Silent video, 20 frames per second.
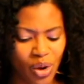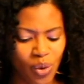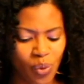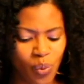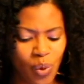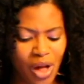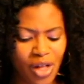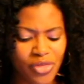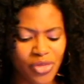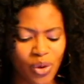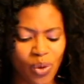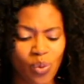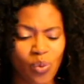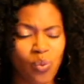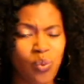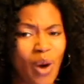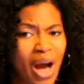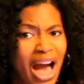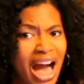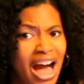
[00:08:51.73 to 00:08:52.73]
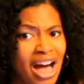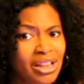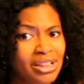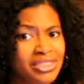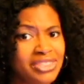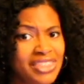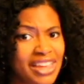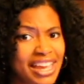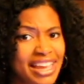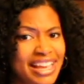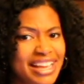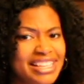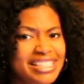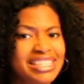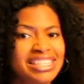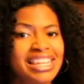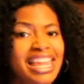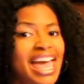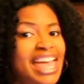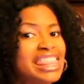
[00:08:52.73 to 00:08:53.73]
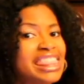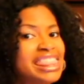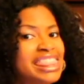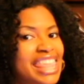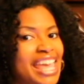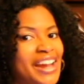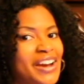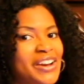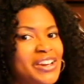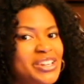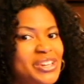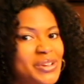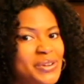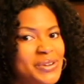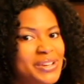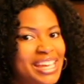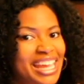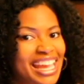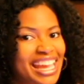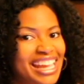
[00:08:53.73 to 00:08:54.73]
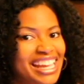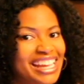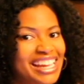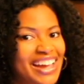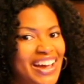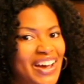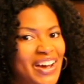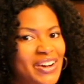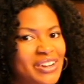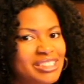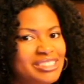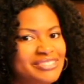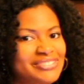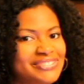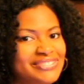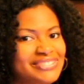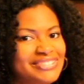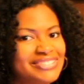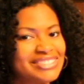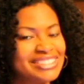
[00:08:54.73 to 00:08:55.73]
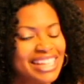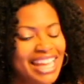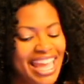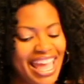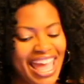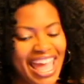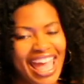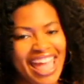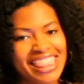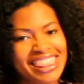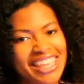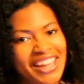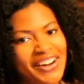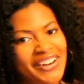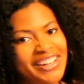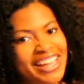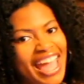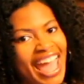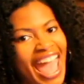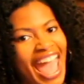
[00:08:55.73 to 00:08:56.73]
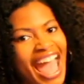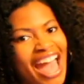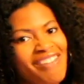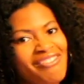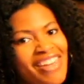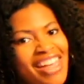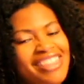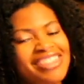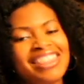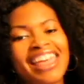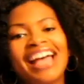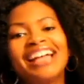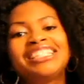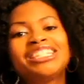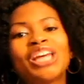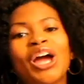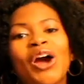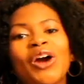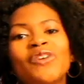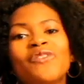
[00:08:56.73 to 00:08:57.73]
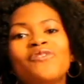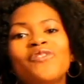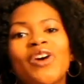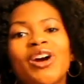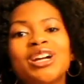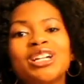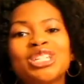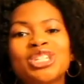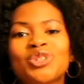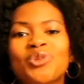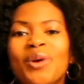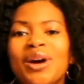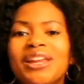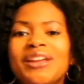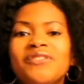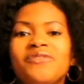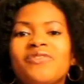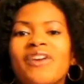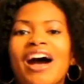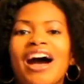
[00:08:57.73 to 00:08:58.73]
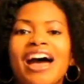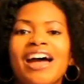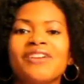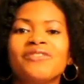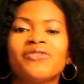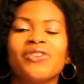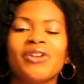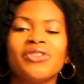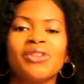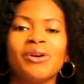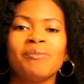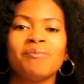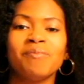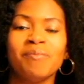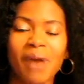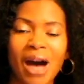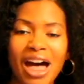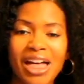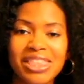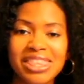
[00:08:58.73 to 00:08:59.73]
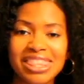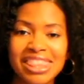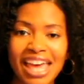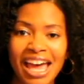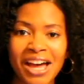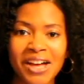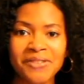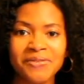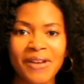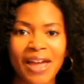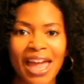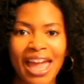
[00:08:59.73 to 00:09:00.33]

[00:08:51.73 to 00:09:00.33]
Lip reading: Will the wild things let their new king go? There you have it. That's our first 25 for the month of